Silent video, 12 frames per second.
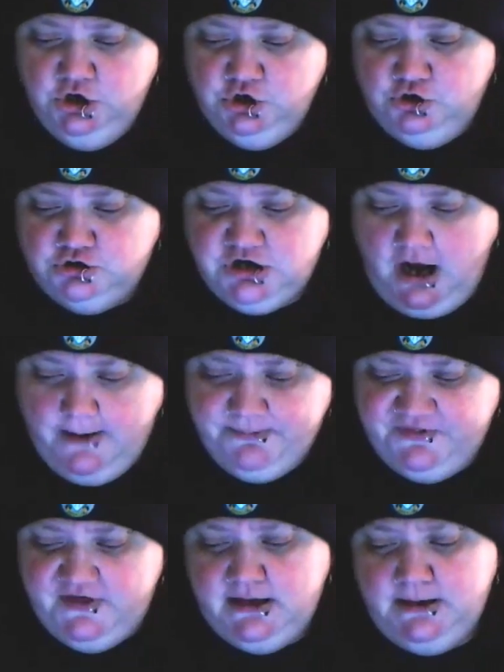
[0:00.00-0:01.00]
Your top
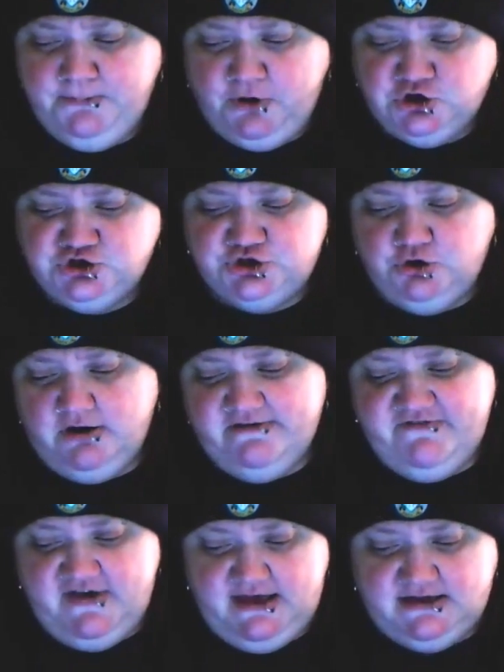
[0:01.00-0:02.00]
thing, person or
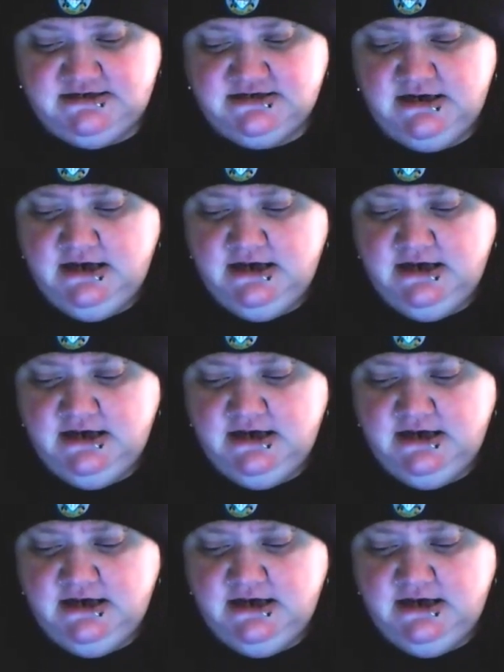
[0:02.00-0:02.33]
event